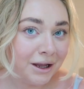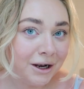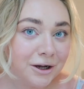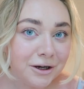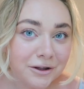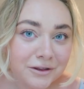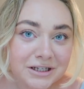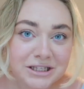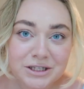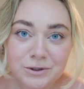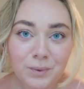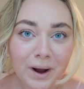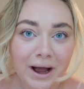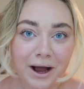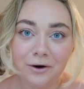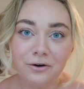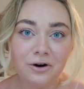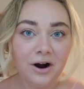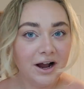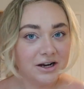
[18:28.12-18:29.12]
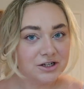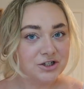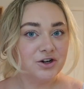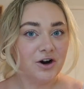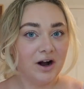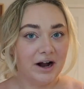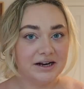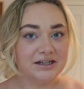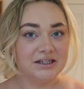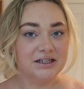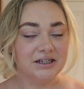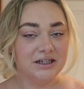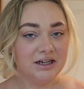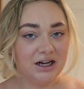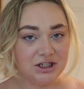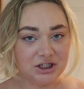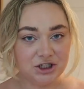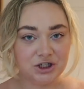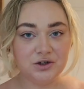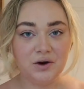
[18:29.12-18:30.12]
look at the sweat, all right? I tried.
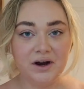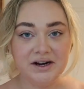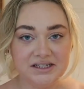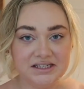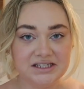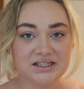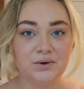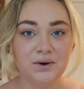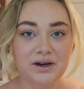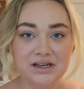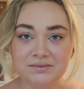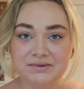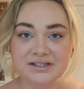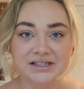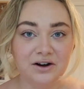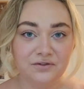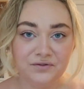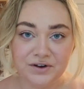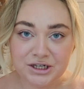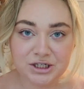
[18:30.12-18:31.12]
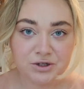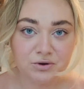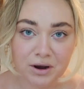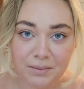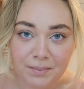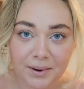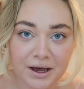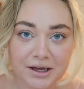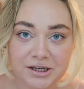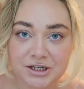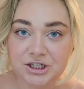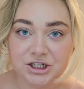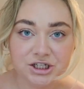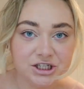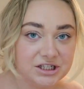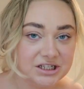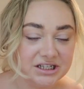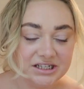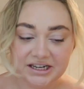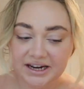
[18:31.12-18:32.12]
I tried to squeeze myself into it, but it's
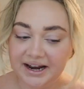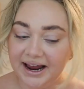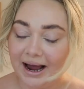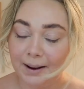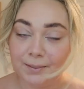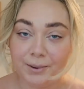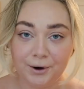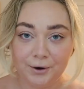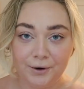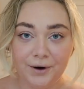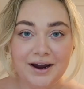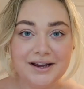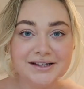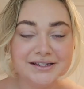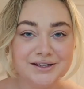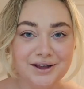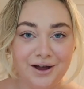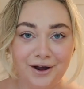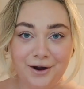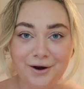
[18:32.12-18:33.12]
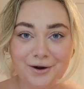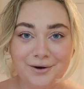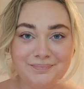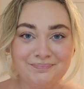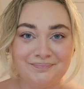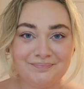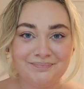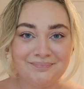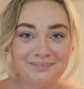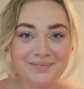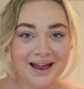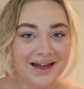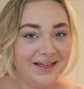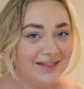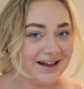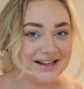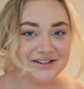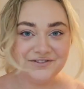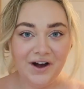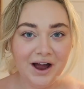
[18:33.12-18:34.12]
just, it didn't happen, all right? So
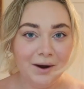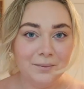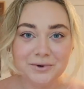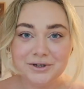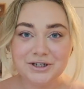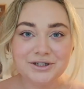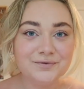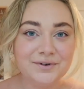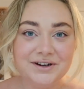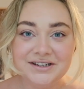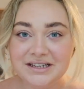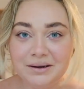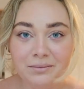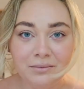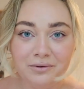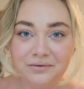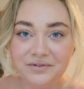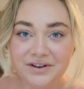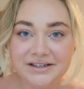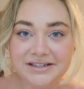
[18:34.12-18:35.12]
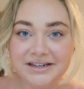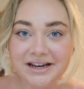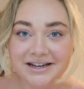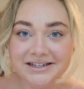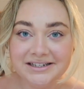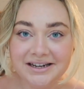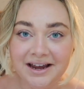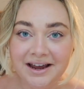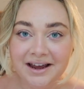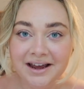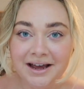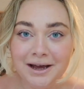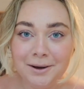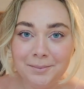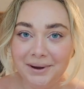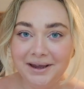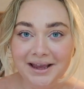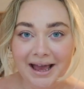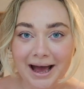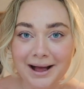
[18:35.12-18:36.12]
that's fine. We'll just resend them on Vinted.
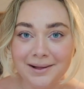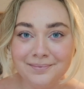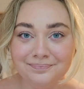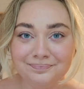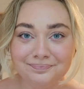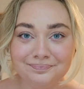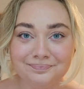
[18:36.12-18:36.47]
But yeah,